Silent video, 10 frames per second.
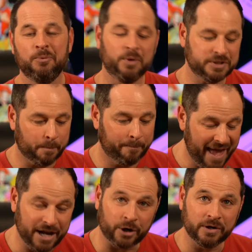was
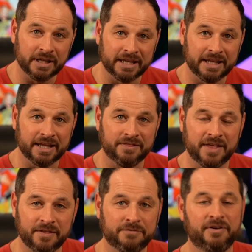better
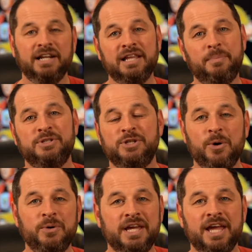than the final
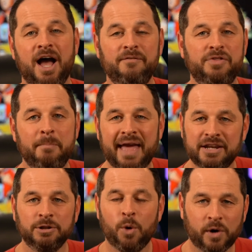episode of The
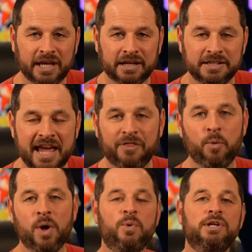Mandalorian. Yeah, the
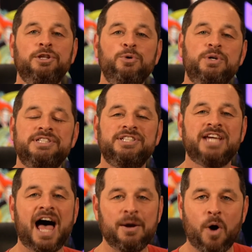one where Luke
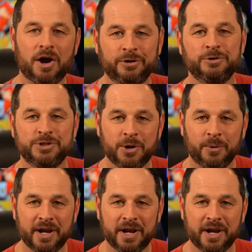Skywalker showed